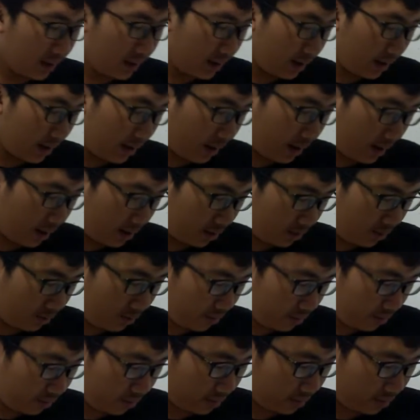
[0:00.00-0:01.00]
And
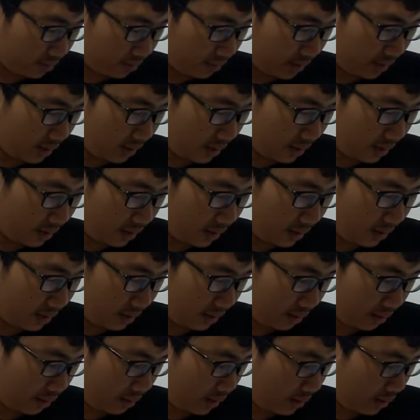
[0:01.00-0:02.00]
also
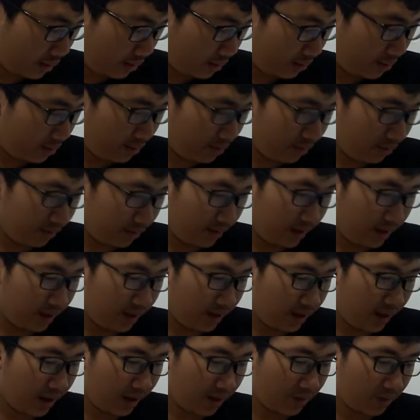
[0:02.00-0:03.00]
there's also
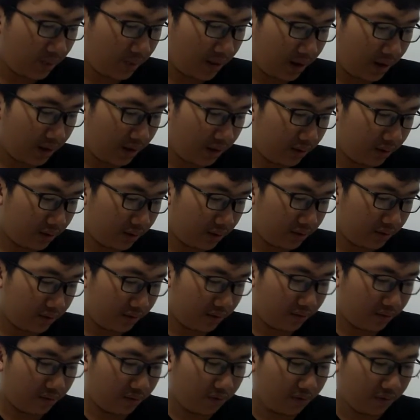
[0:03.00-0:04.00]
index part
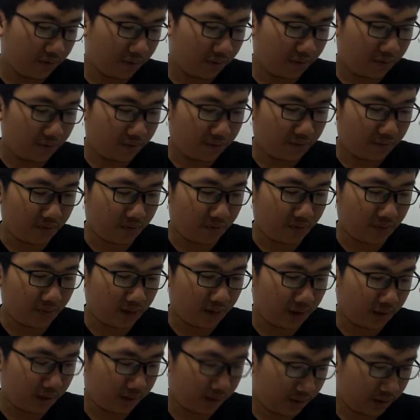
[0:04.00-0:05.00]
for
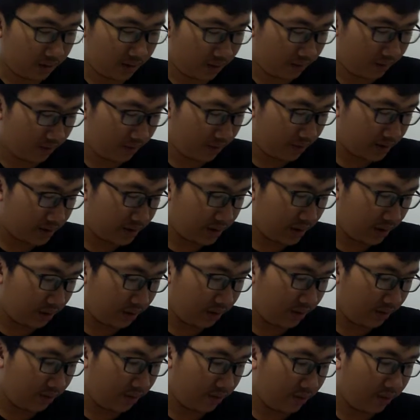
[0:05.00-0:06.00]
the words that
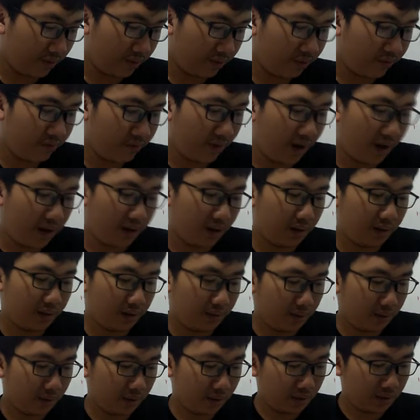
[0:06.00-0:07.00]
you will find
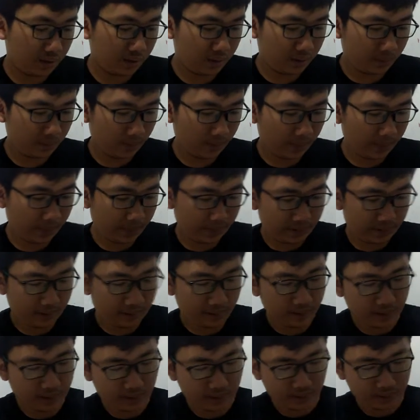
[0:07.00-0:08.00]

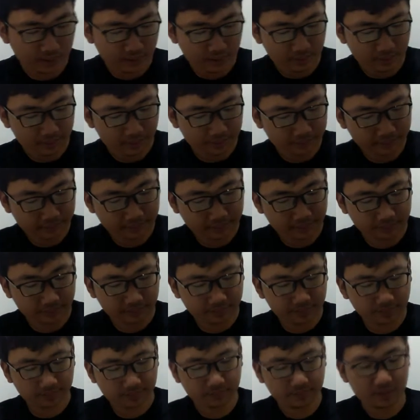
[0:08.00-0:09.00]
here.
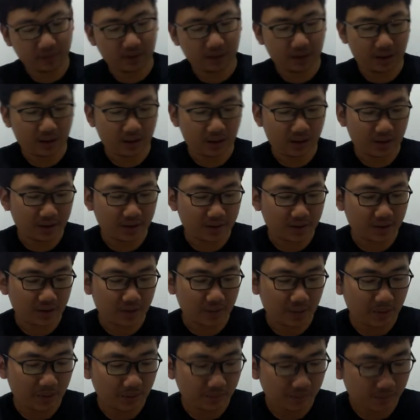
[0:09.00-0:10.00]
Excuse
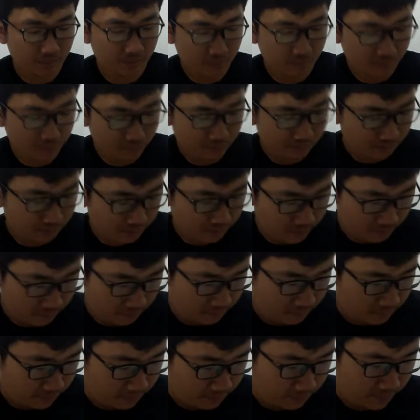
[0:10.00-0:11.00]
me.
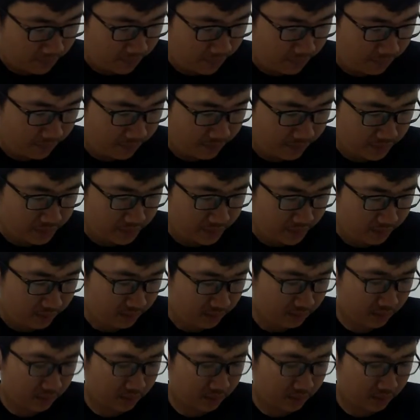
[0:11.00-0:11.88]
Pardon me for a second.